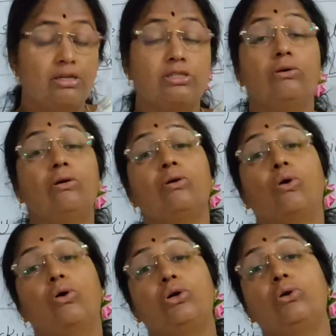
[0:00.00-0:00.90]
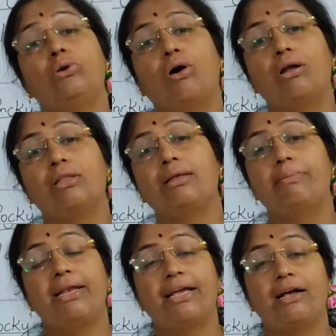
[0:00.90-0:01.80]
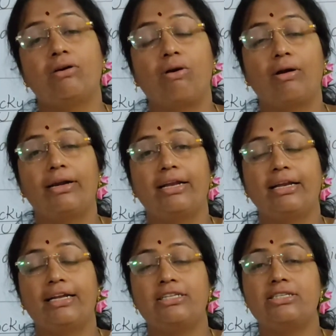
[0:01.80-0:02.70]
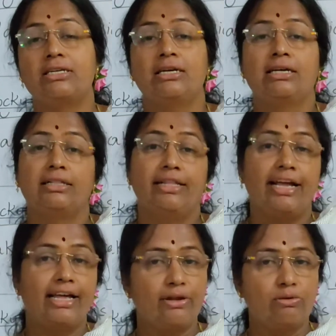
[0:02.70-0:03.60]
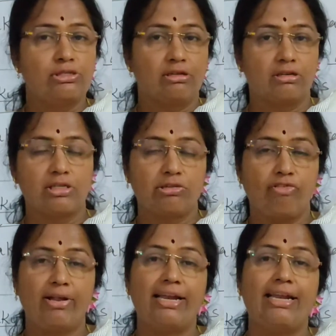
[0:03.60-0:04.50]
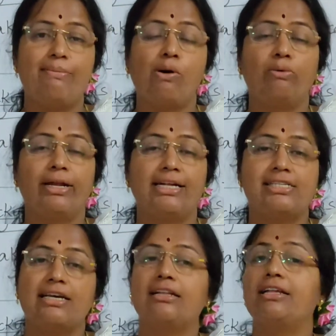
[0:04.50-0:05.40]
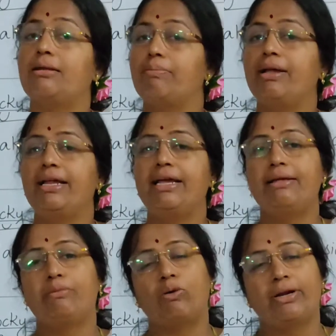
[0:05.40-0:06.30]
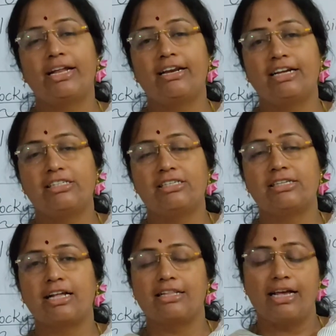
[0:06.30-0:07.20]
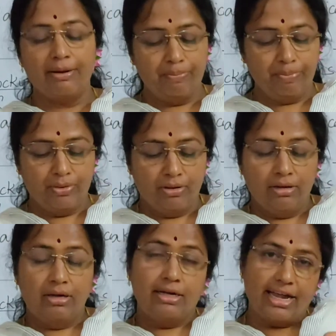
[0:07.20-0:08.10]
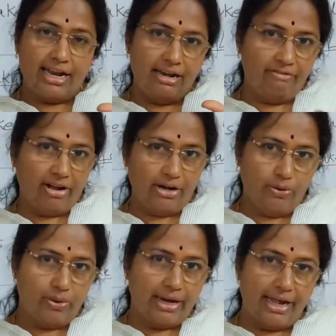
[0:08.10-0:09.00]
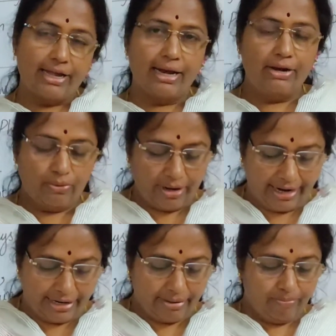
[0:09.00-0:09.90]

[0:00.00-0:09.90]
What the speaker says: So go to North America continent. There you search for any mountains are there. Many mountain ranges are there. Any one you take and you write.